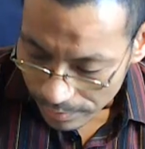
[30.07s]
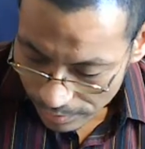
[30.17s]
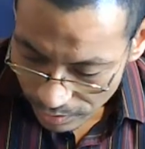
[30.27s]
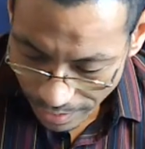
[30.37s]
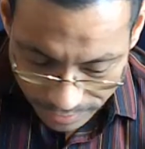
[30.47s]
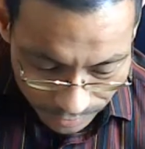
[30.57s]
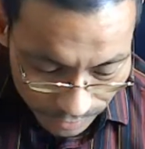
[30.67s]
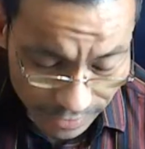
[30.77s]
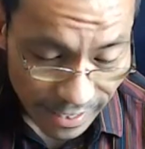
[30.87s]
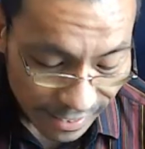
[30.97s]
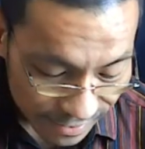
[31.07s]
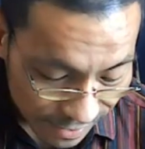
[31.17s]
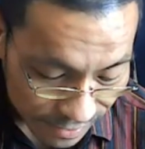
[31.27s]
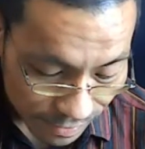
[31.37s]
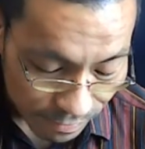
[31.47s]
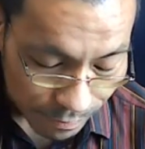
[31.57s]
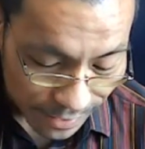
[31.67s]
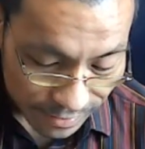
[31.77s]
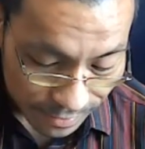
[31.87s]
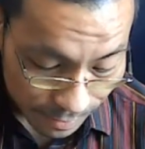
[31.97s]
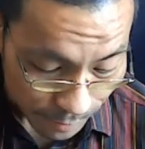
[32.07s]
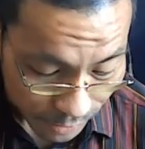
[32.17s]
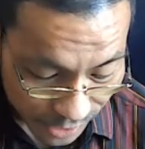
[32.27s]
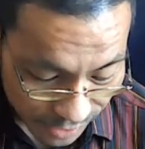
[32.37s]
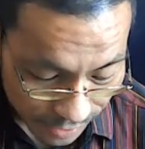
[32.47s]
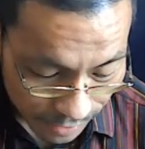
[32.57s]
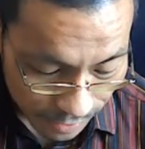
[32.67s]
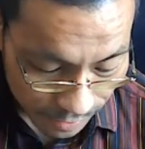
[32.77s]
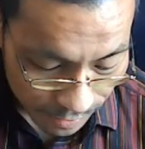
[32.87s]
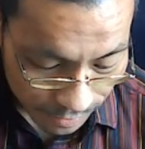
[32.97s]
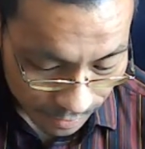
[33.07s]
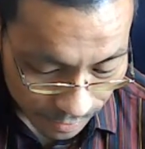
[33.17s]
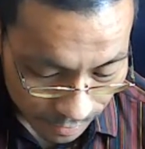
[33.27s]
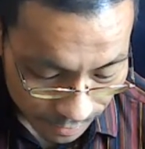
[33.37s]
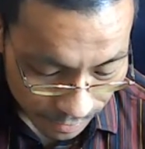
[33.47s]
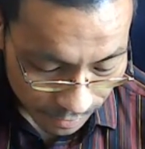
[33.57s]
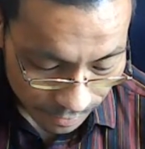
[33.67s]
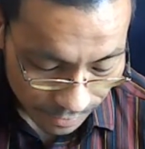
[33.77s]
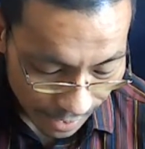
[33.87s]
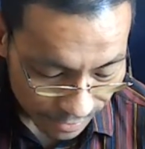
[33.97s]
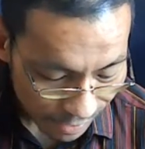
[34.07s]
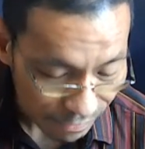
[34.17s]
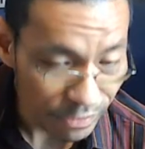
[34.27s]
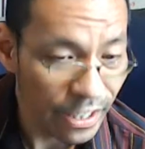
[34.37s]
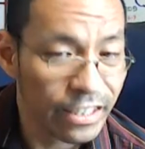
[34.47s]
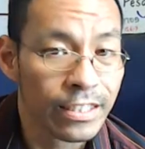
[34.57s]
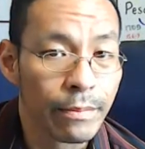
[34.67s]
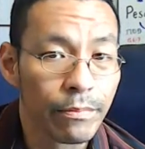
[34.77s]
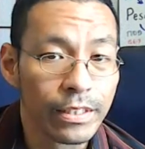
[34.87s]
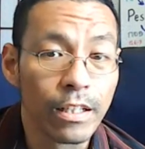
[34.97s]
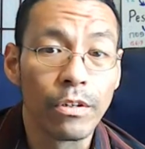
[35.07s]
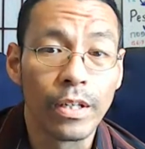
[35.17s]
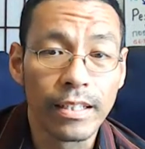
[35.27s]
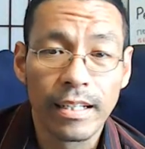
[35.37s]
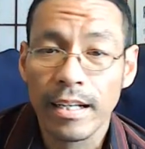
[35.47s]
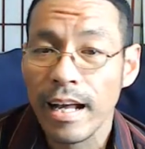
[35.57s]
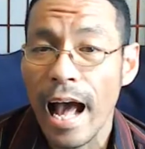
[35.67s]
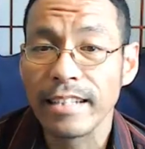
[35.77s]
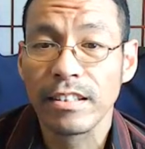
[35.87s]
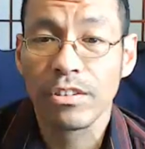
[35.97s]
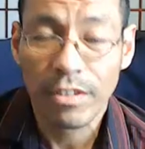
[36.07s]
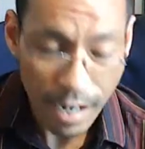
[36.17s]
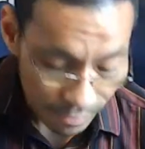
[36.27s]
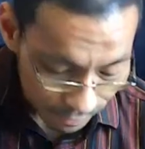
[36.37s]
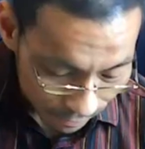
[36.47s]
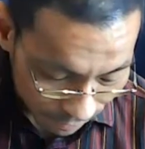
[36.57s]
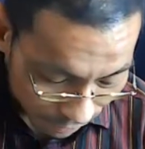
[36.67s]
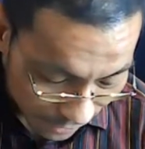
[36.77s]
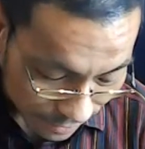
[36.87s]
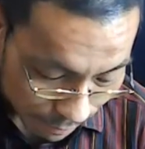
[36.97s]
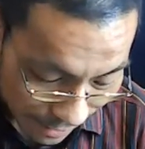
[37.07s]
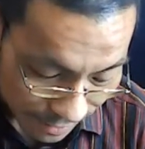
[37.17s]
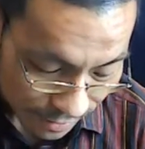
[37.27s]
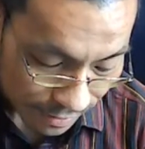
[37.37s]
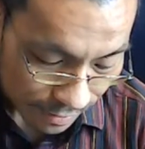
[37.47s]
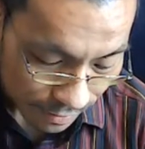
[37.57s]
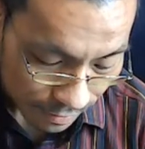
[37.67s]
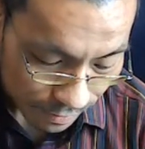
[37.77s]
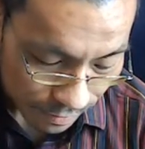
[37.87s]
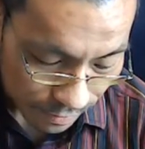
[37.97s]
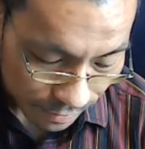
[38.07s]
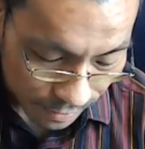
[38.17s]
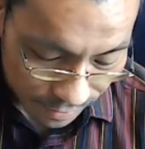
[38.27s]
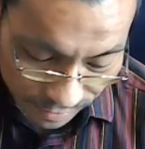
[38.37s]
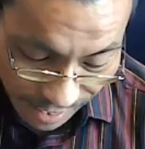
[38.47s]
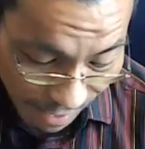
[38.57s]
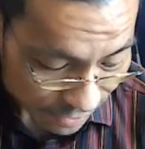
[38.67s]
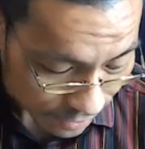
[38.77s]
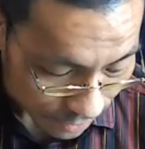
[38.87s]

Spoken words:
to try to regain a sense of peace and composure, and to have a relationship with the Lord, as the Torah was meant to have us